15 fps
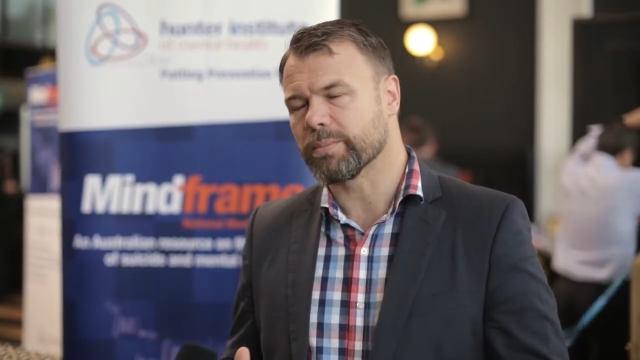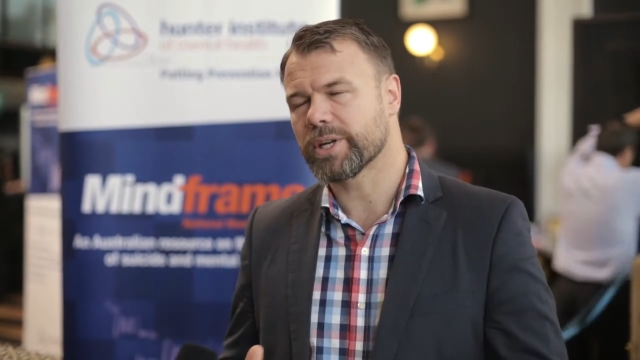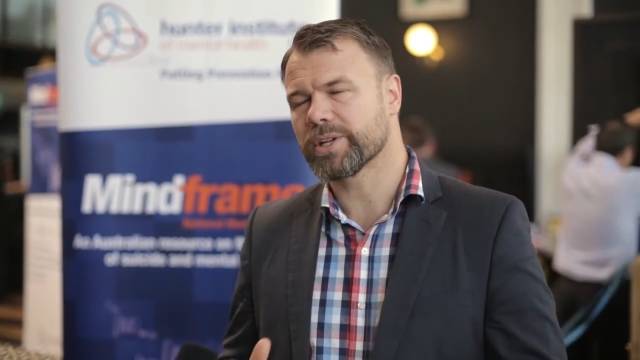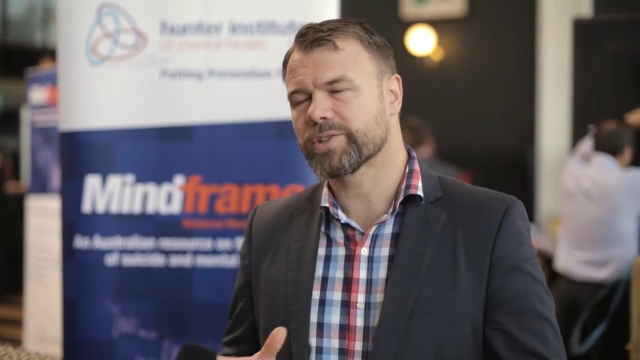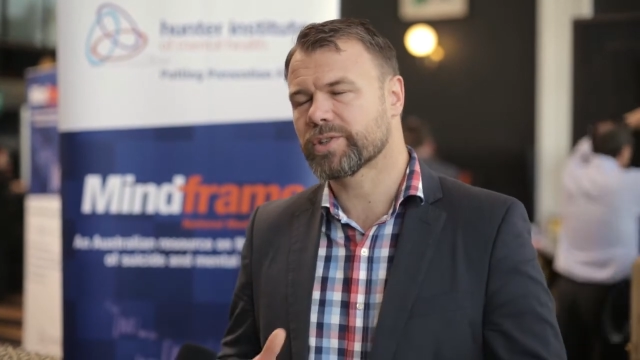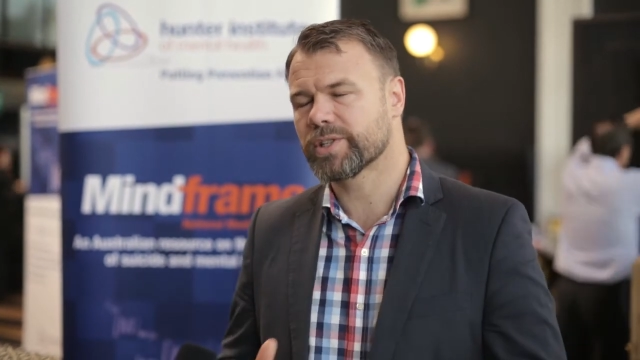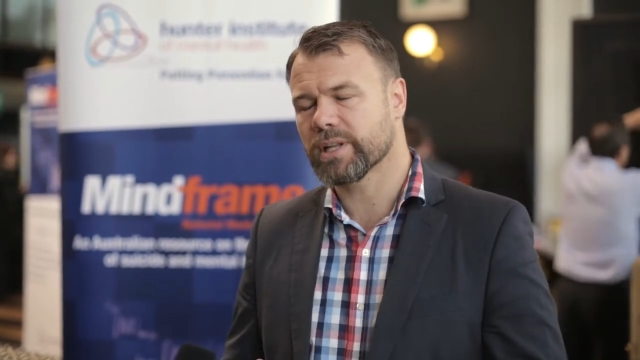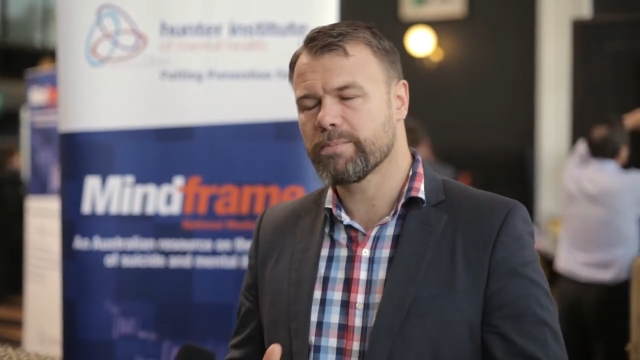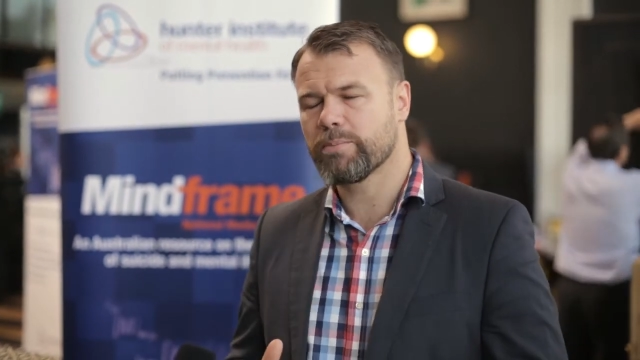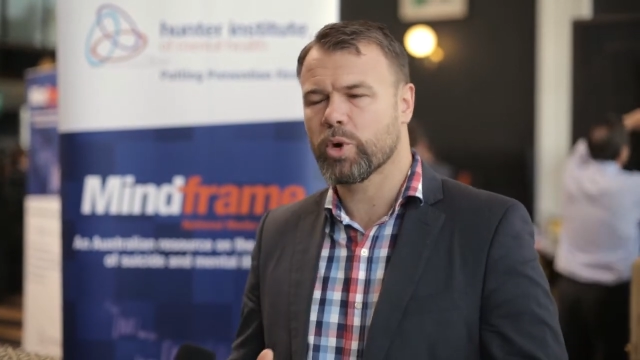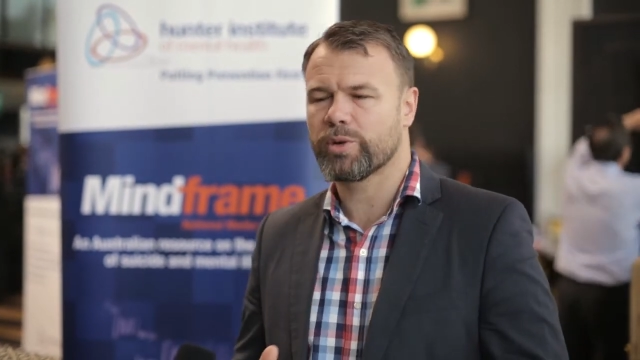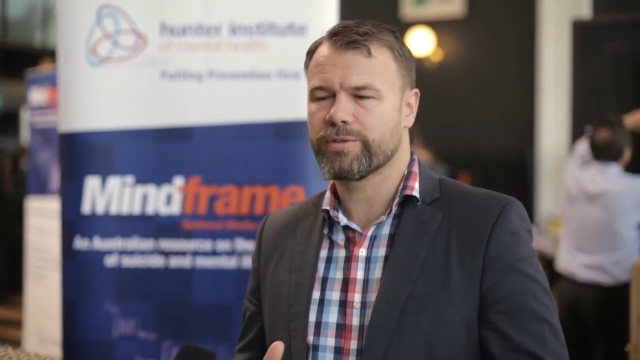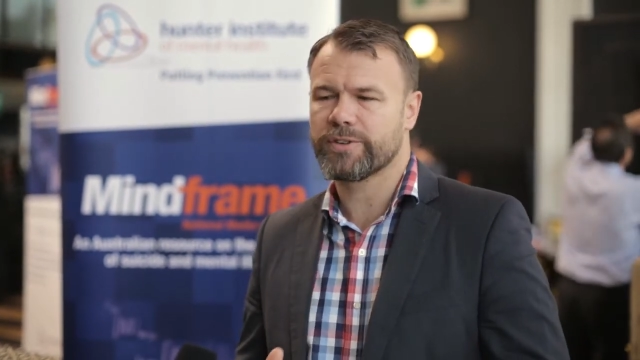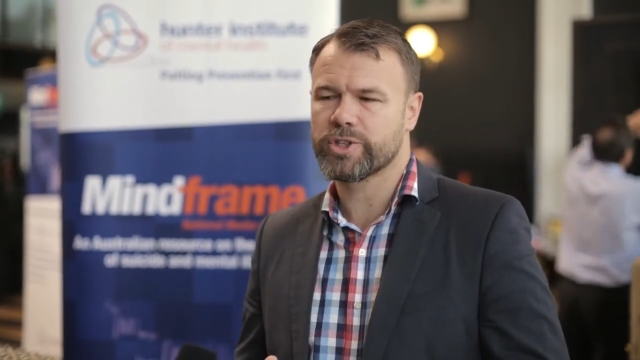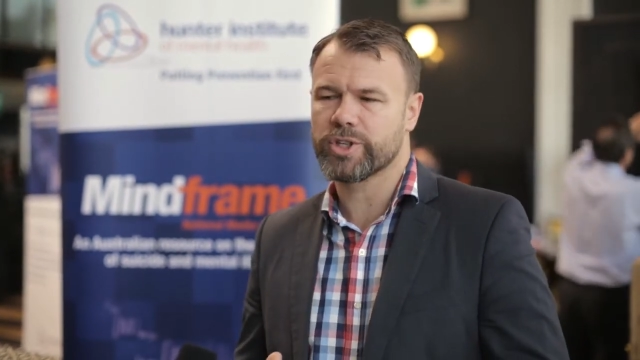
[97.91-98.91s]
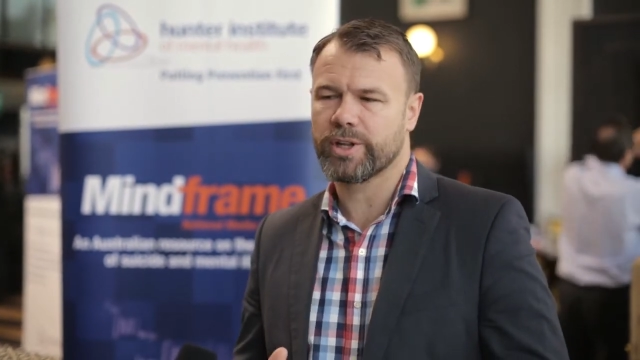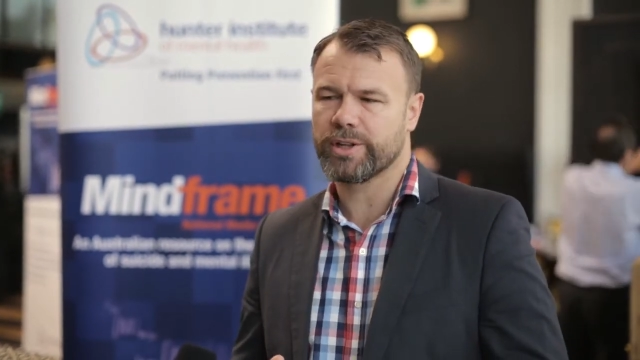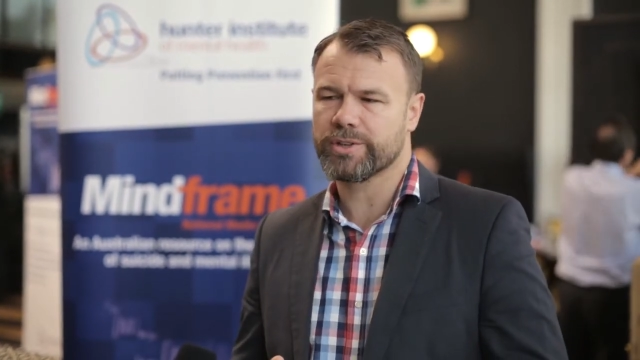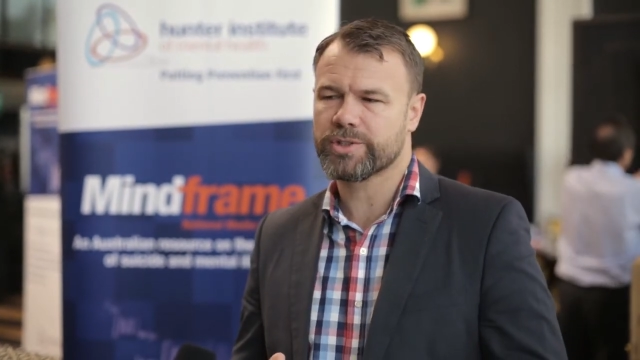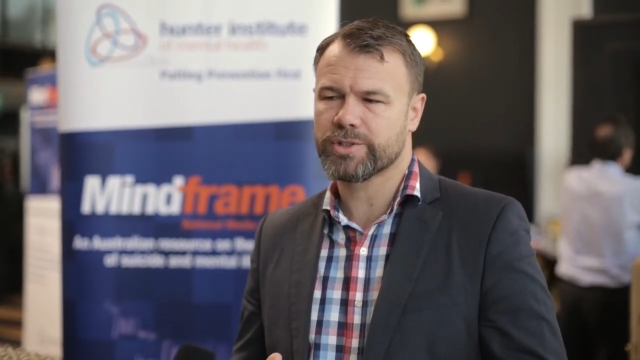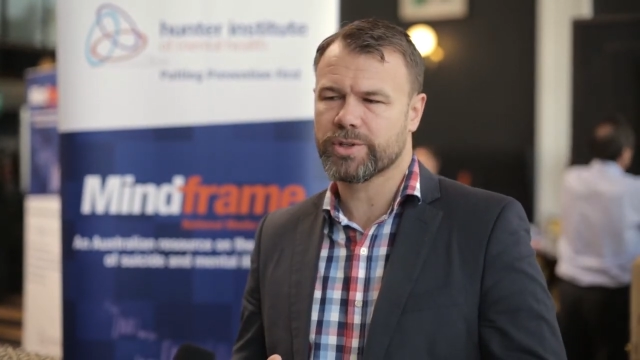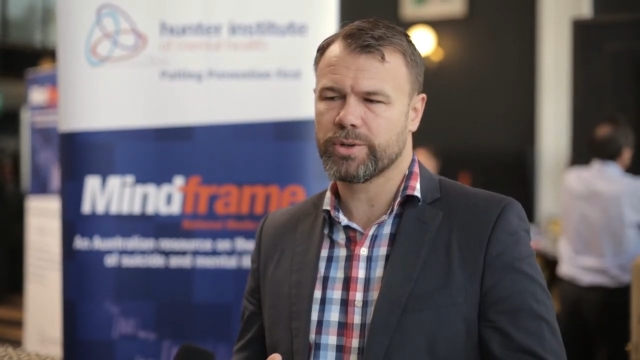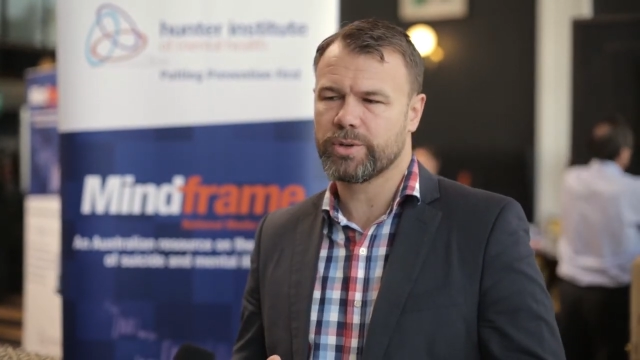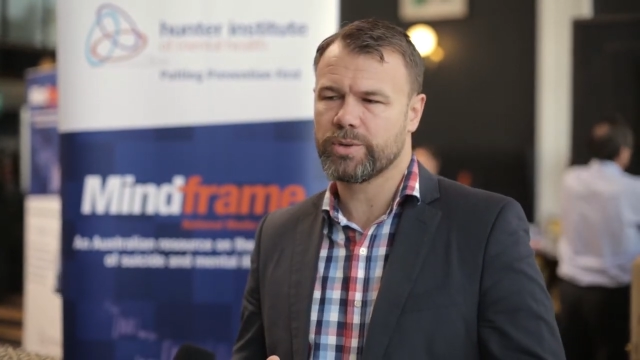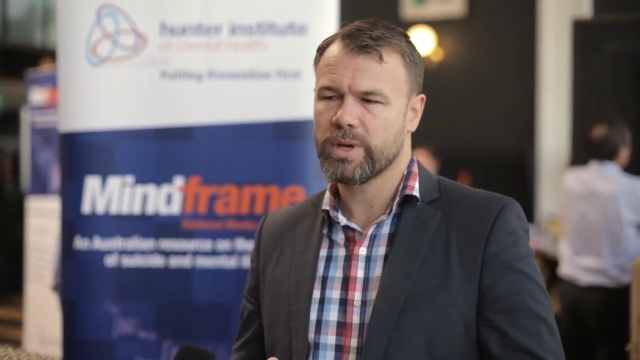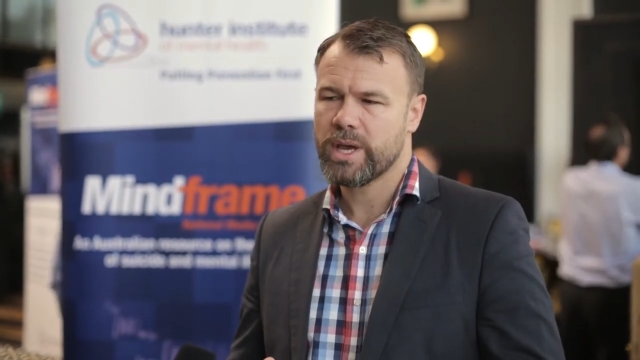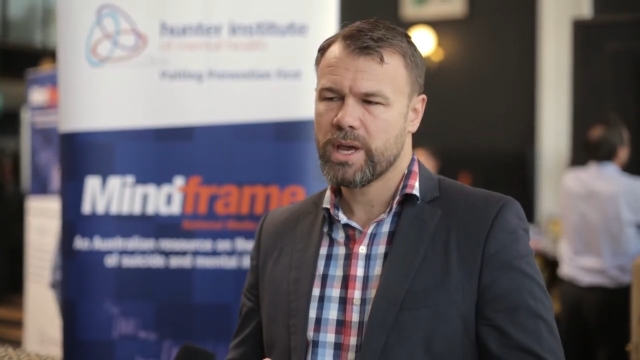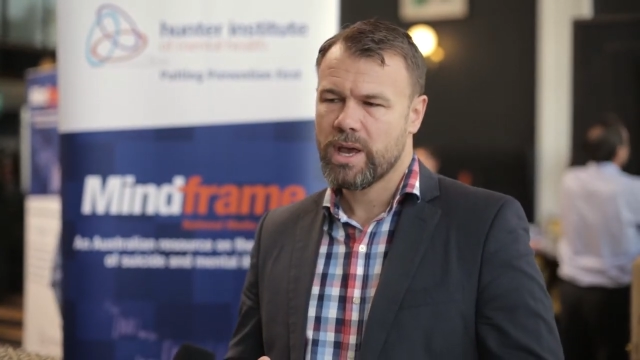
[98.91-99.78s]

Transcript: But it's still important for journalists to